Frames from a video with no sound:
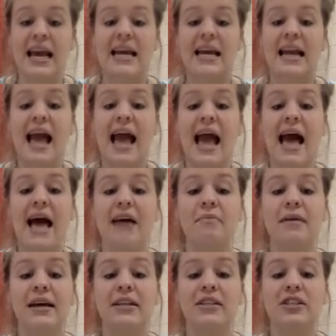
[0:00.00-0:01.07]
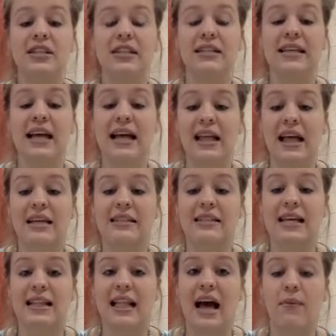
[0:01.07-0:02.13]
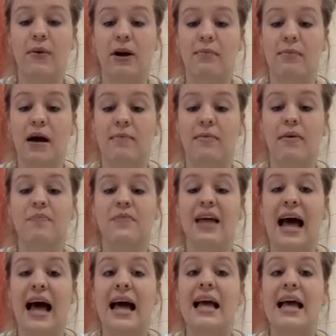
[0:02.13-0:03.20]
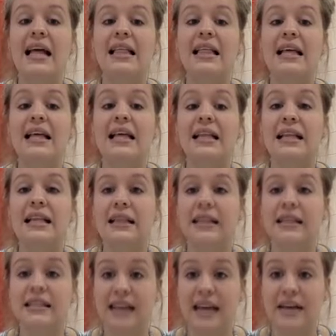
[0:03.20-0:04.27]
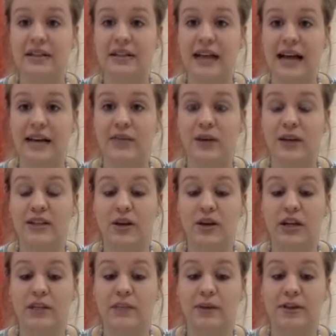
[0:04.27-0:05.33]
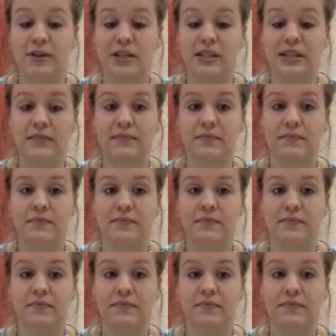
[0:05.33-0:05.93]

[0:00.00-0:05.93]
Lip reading: And how much does it tell us in that word problem that the sales tax was on his purchase?